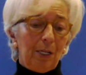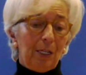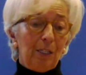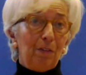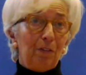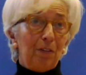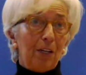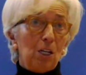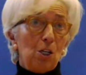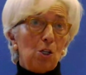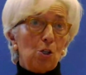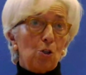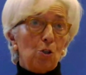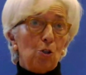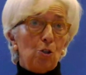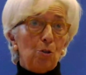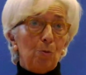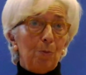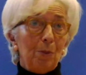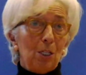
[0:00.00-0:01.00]

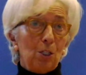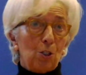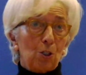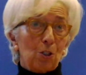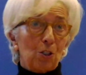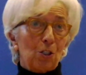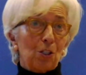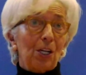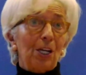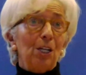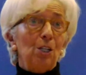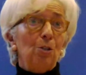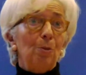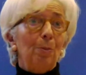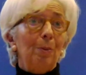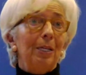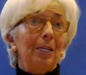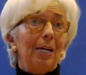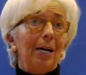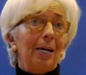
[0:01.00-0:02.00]
inflation to be
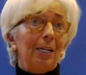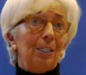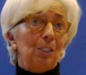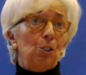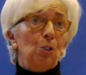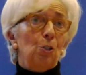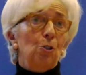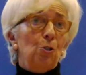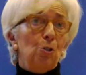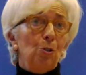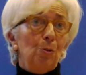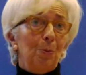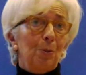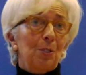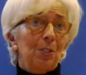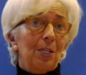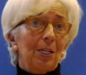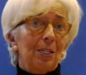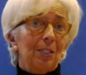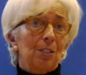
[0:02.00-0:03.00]
sustainably at
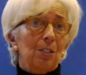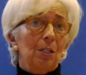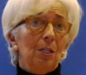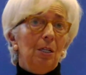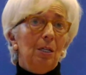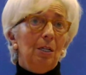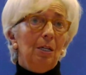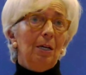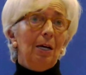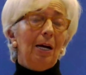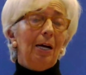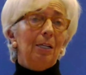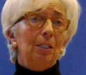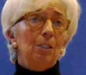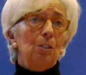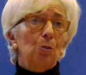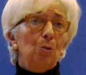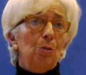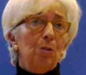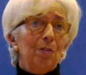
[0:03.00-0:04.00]
2%.
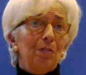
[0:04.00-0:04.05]
And to